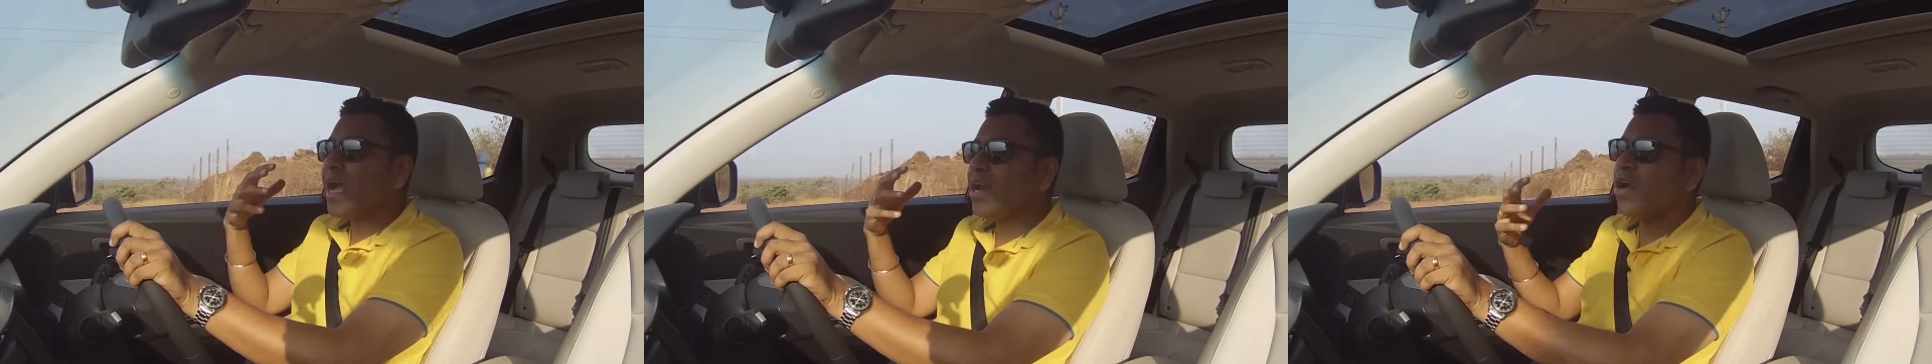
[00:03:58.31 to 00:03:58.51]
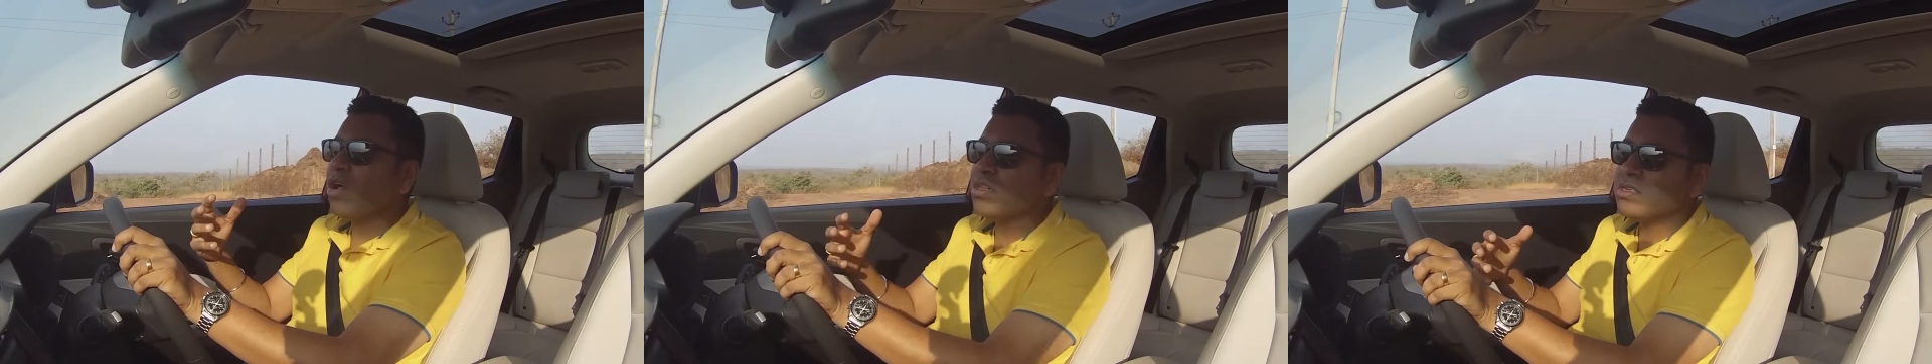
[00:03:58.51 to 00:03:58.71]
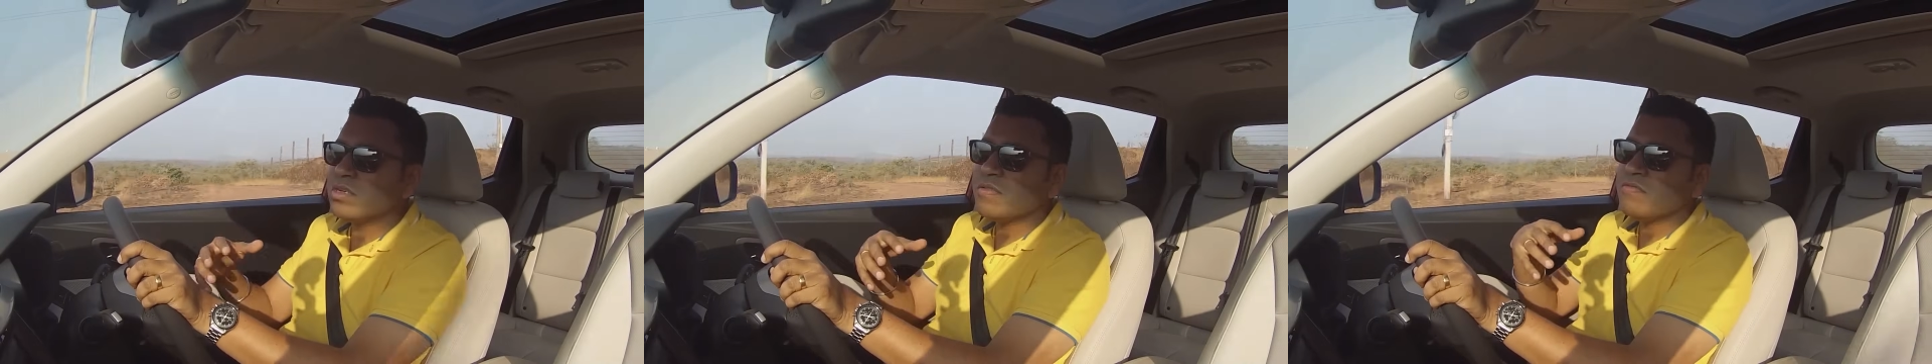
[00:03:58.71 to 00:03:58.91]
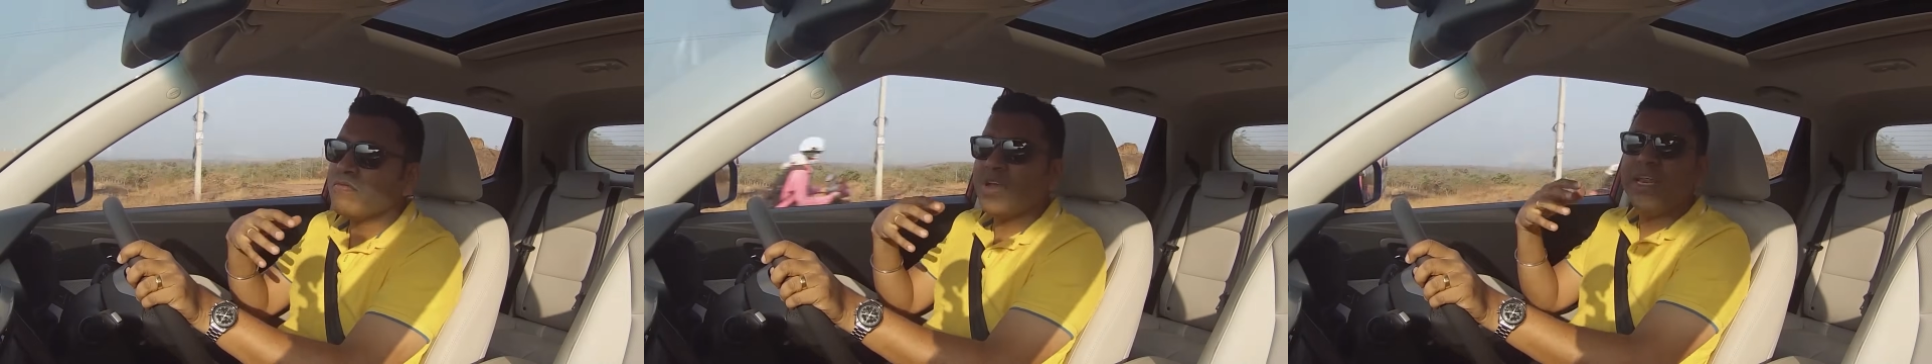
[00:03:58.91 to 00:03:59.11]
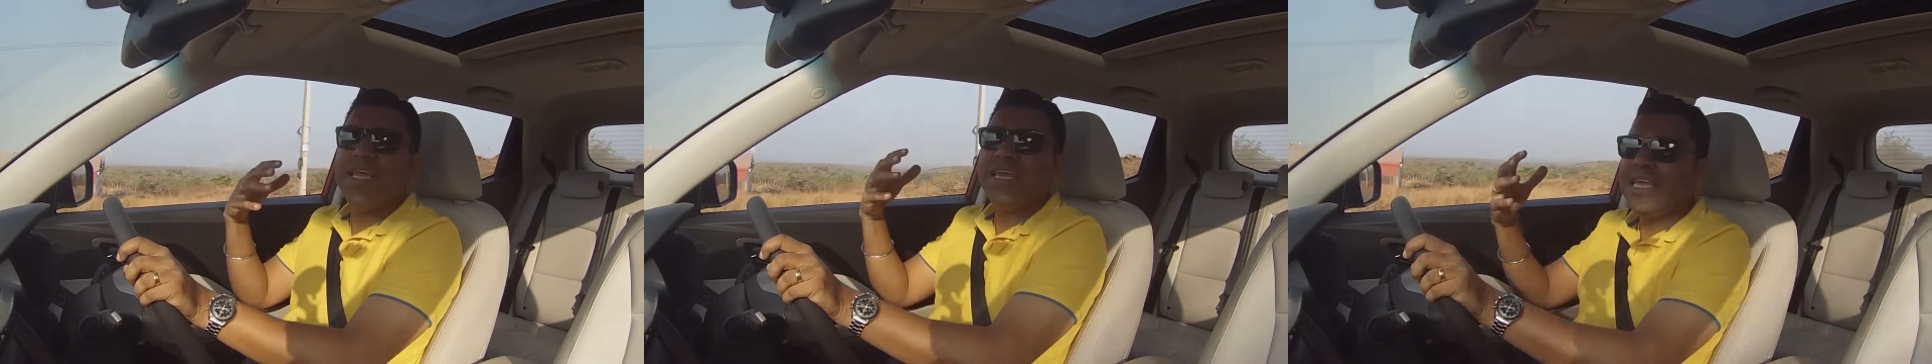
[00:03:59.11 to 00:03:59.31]
and also
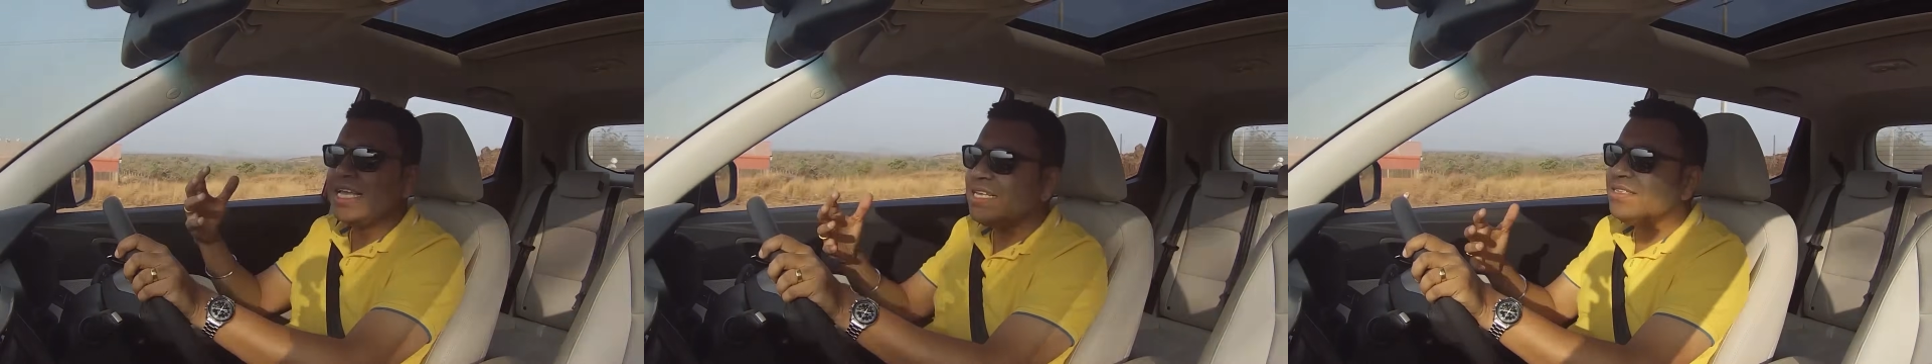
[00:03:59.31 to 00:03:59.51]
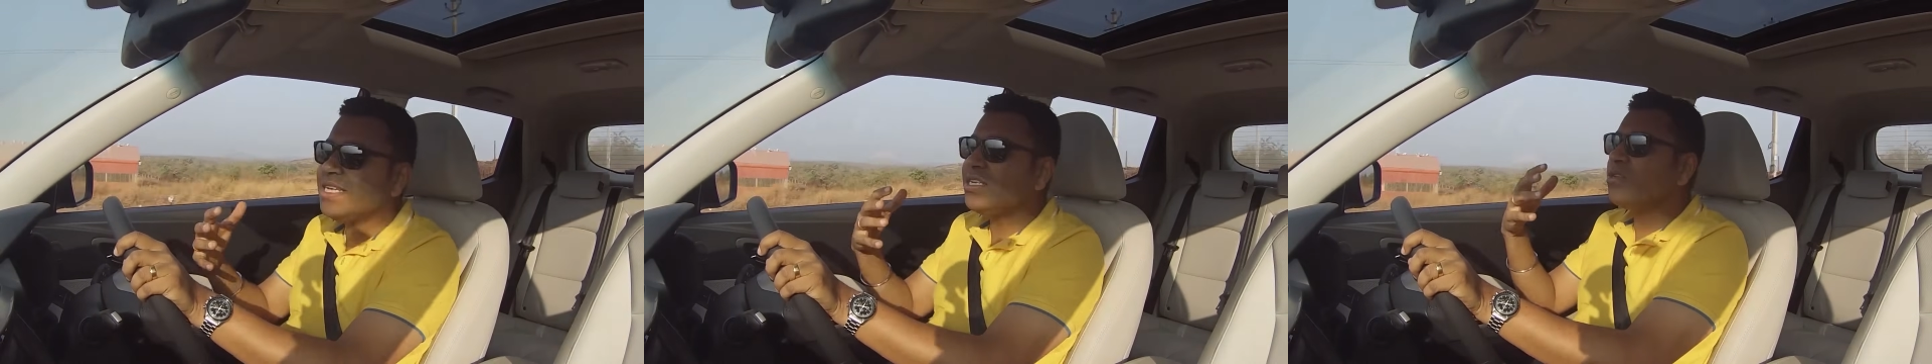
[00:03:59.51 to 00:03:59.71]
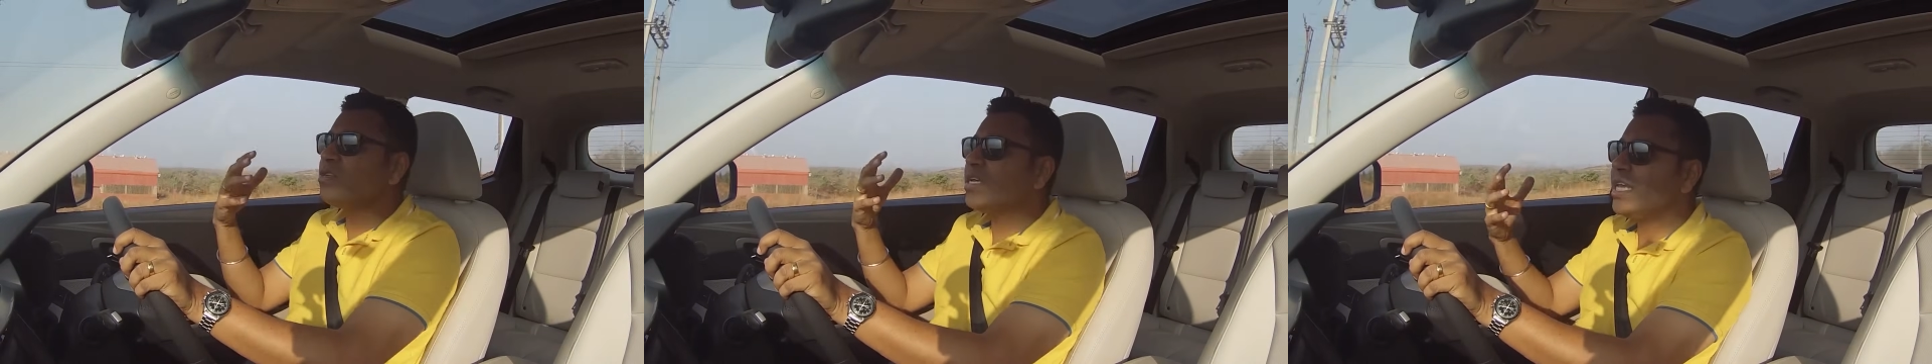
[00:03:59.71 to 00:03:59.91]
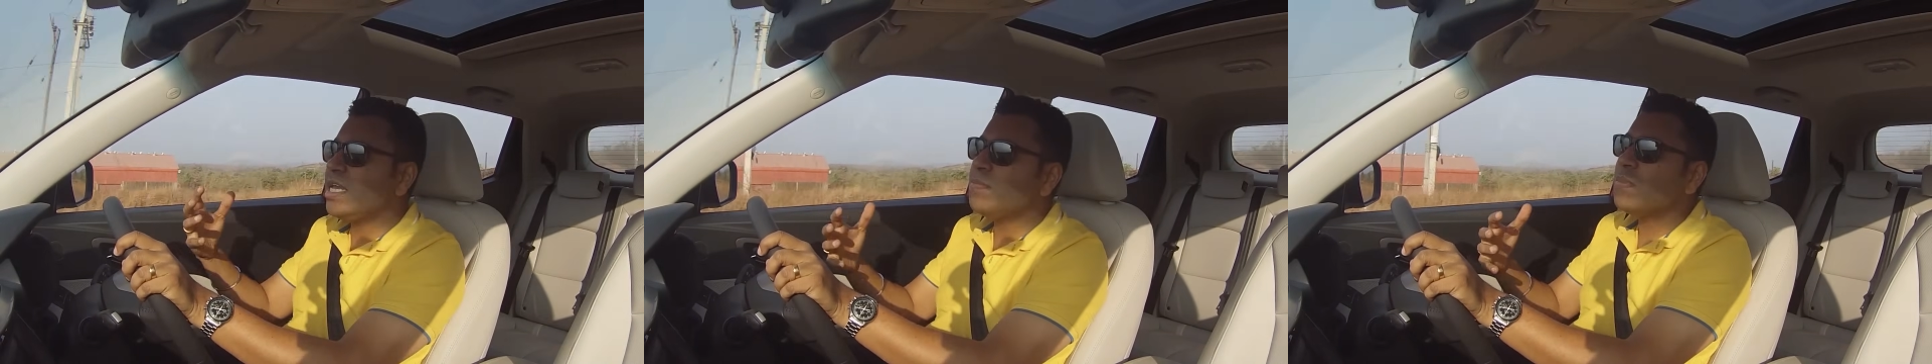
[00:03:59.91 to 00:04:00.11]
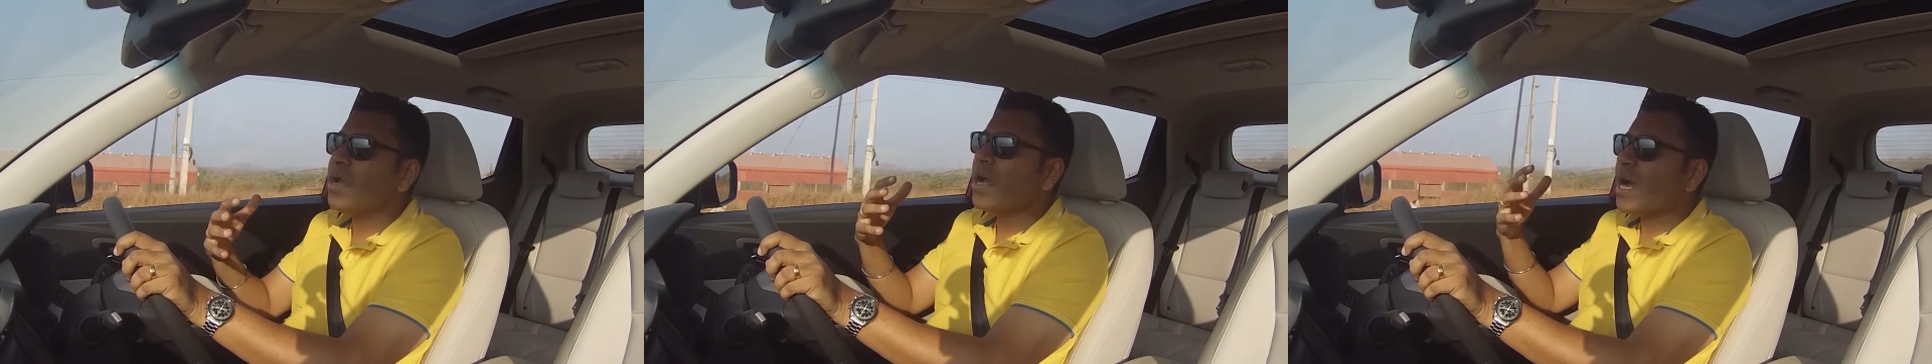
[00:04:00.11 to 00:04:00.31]
very easy to
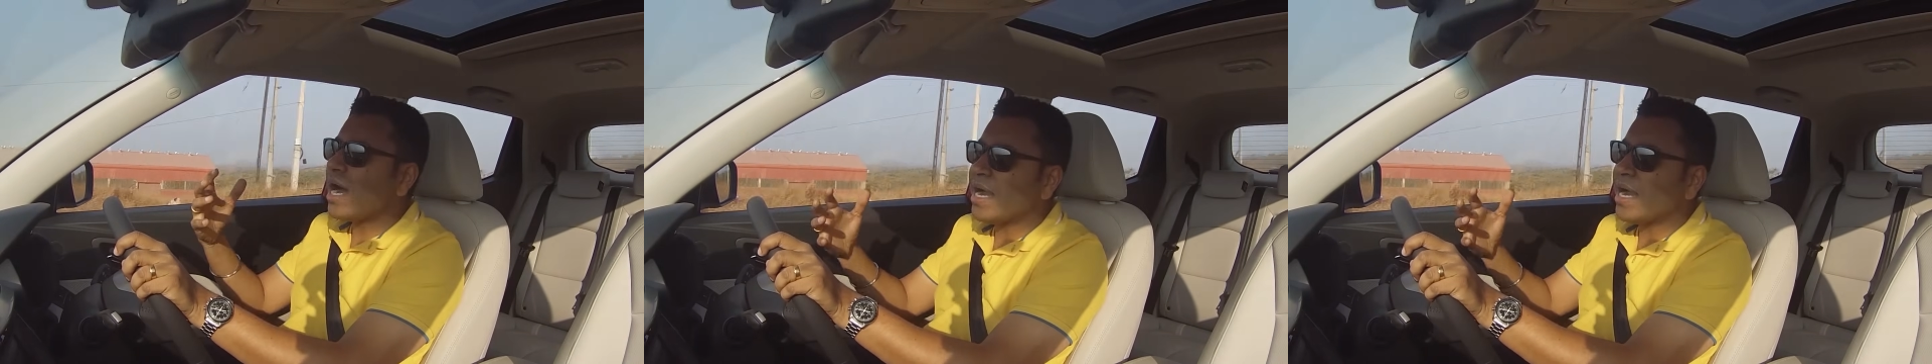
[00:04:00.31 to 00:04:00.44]
keep